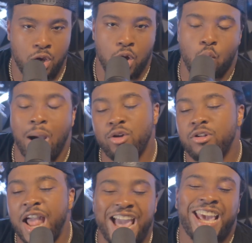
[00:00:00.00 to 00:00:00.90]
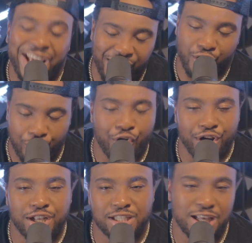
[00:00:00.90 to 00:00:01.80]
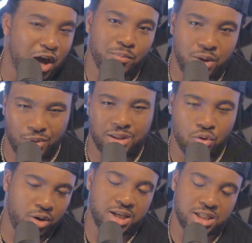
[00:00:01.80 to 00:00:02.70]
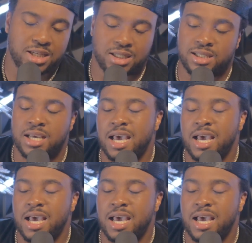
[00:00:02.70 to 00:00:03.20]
Why are you not here to help me with do this, and this?